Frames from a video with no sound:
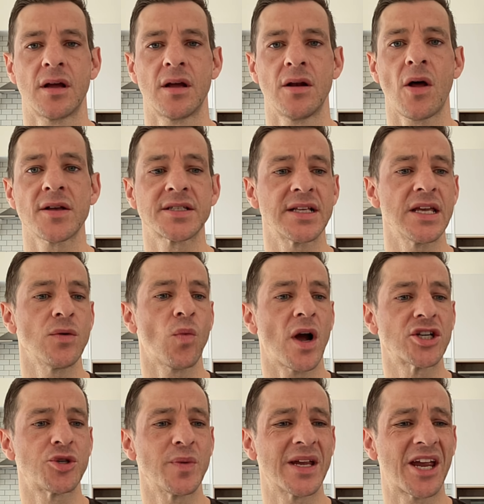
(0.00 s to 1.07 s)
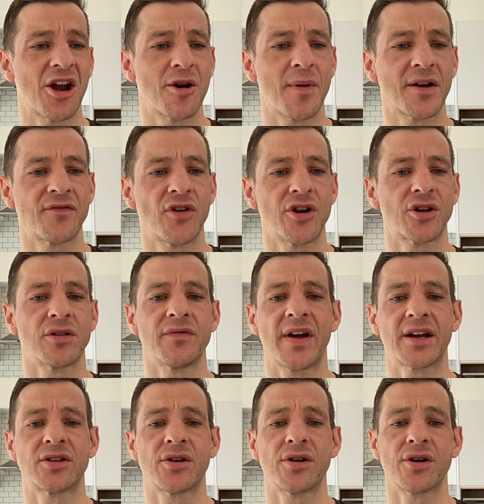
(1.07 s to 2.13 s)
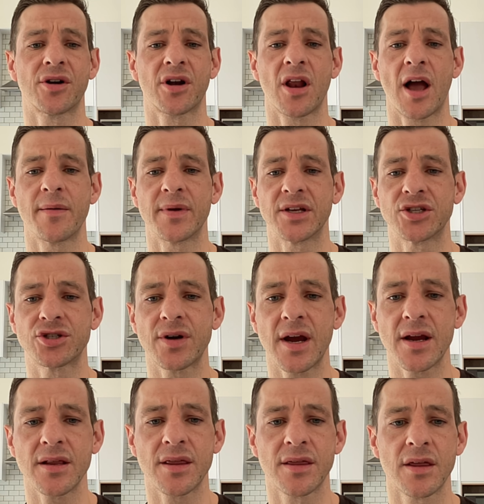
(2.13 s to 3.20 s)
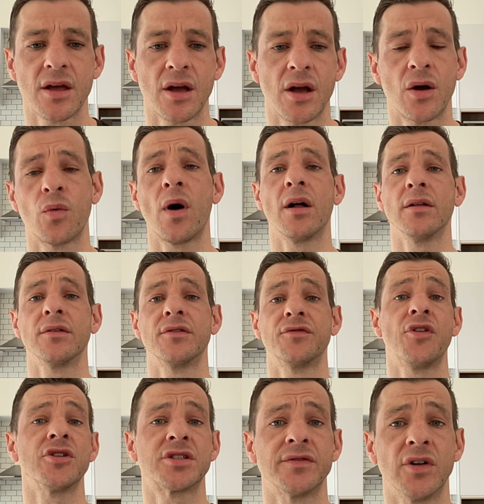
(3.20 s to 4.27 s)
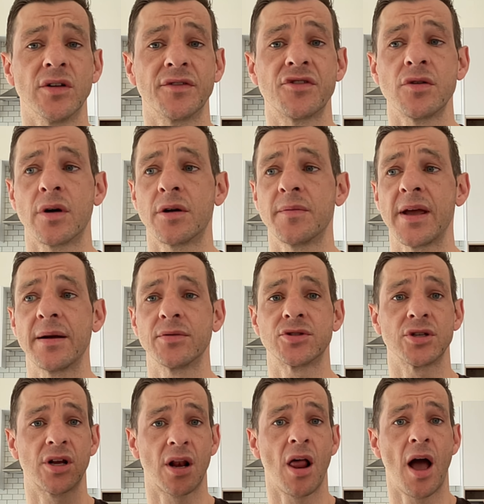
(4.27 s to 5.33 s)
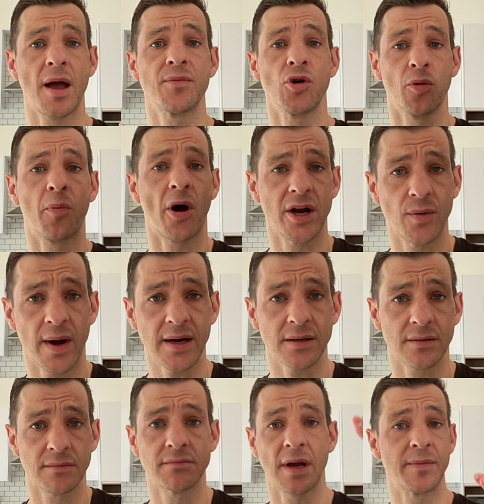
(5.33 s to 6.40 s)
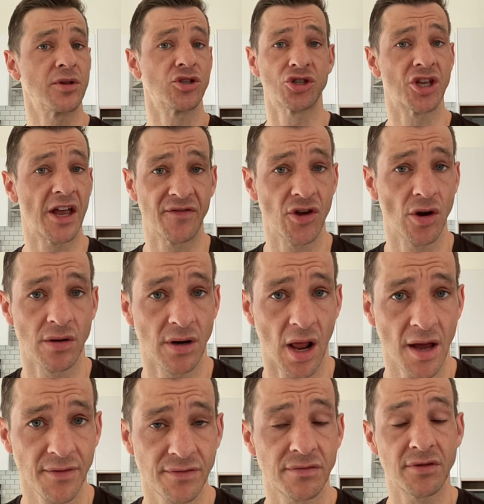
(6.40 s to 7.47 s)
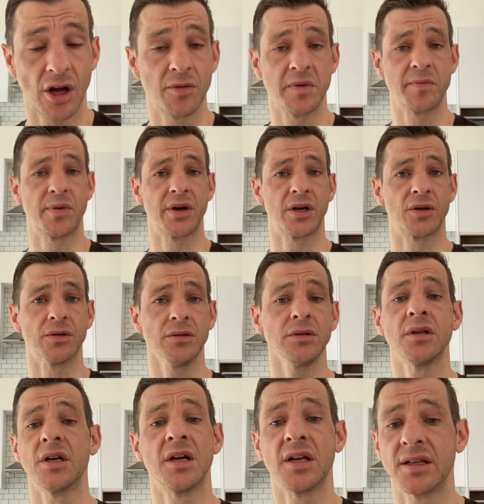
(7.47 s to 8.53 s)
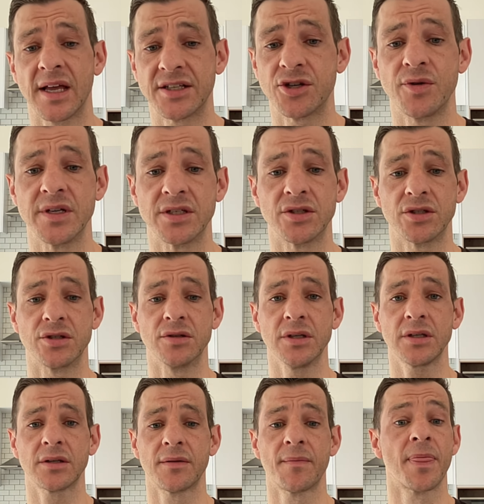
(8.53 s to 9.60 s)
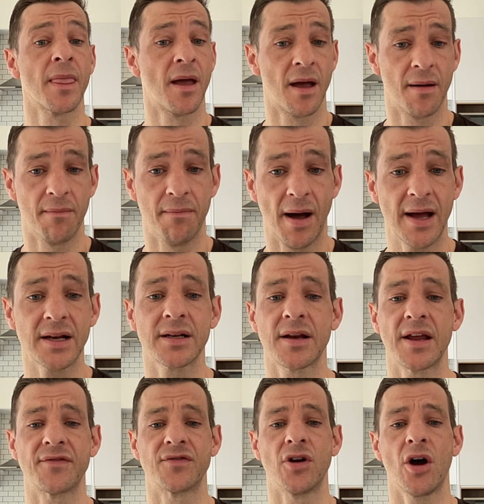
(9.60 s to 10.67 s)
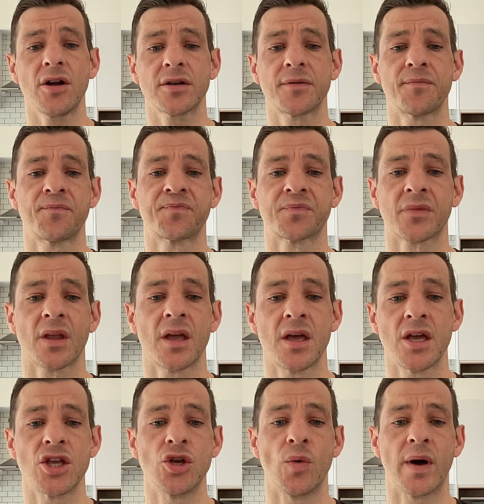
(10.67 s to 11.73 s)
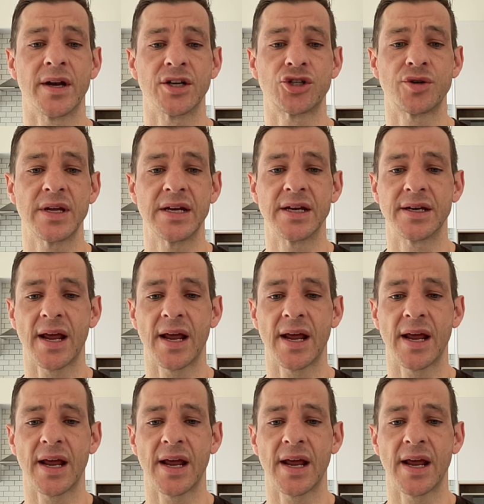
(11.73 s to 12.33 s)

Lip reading: Lastly, why should we care about vertical vector climbing strength? Well, first of all, if you want to be able to climb your body weight, maybe to save your own life, that would be pretty cool. That's a reason to do it. But if not, you want to treat it